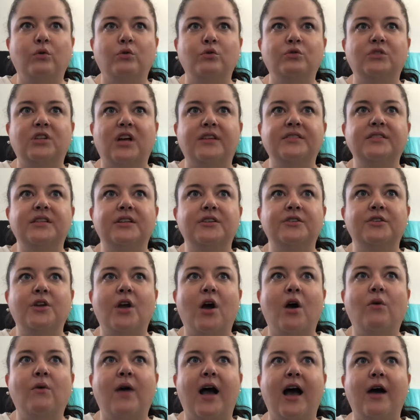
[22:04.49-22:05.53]
who doesn't
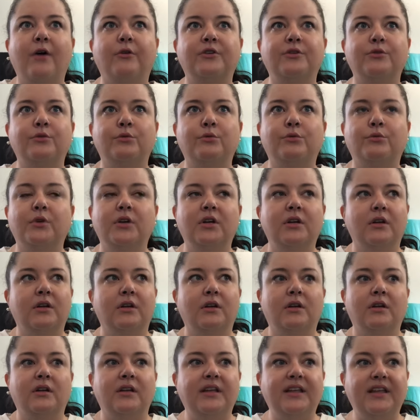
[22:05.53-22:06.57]
know how to
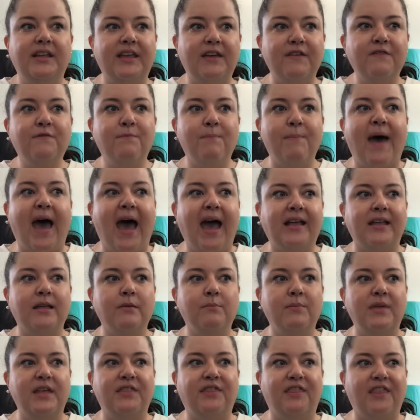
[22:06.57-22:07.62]
give back
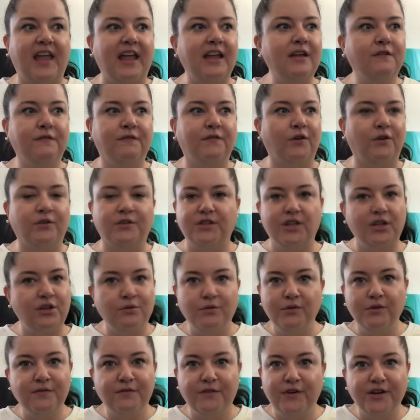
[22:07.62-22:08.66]
and be thankful. The
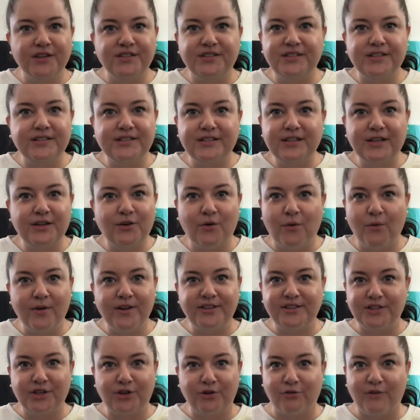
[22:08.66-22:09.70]
universe isn't
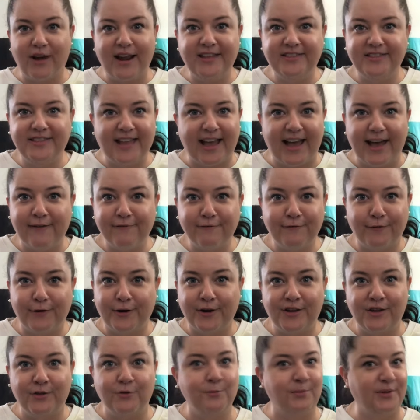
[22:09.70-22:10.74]
going to grant that for
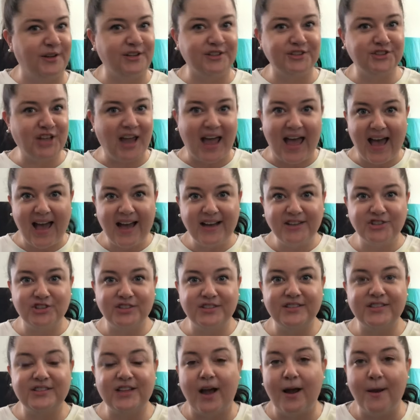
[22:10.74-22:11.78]
you because your
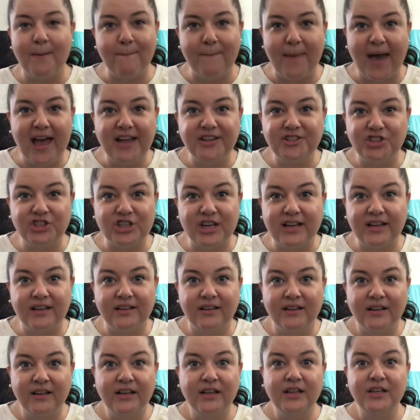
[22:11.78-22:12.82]
actions aren't matching
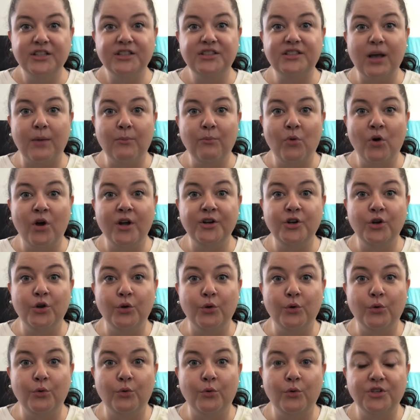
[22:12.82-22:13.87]
someone
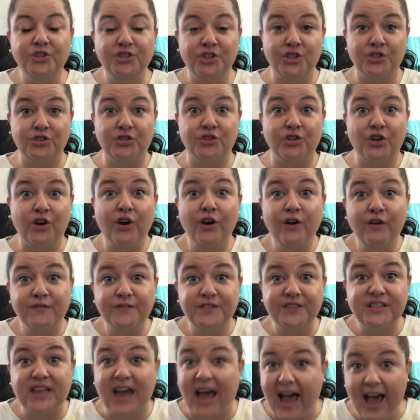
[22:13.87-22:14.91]
who
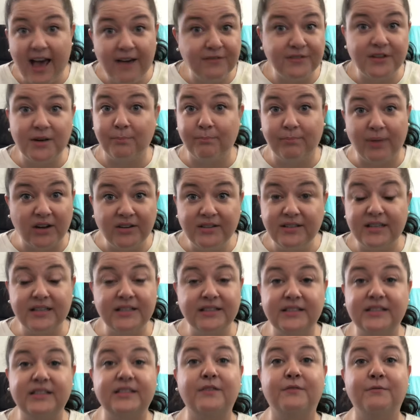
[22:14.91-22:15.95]
deserves to have an
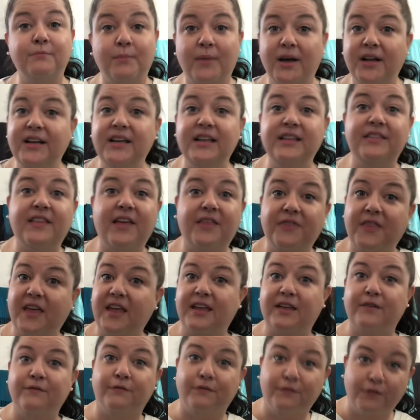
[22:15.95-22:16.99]
abundance of money that they
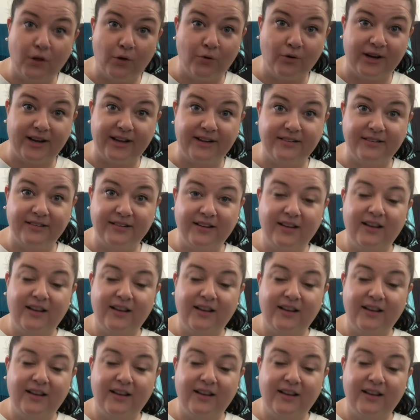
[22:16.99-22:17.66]
can float in.